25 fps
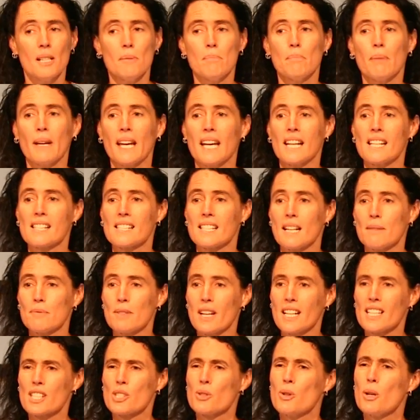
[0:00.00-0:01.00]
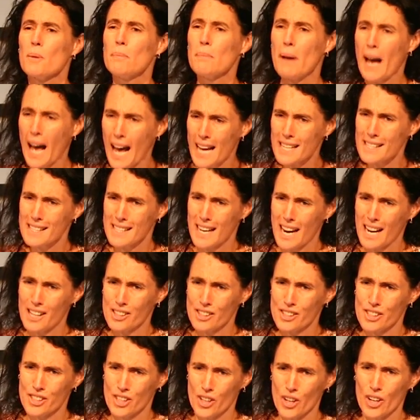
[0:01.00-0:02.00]
being subject to a
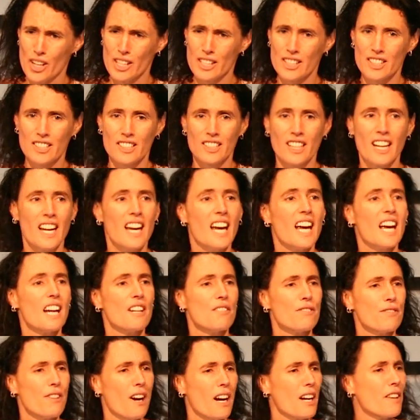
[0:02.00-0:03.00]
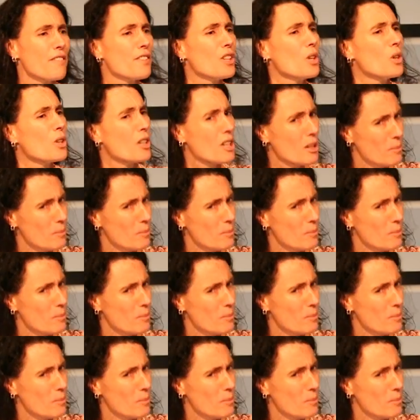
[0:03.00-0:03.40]
pat-down search in front of your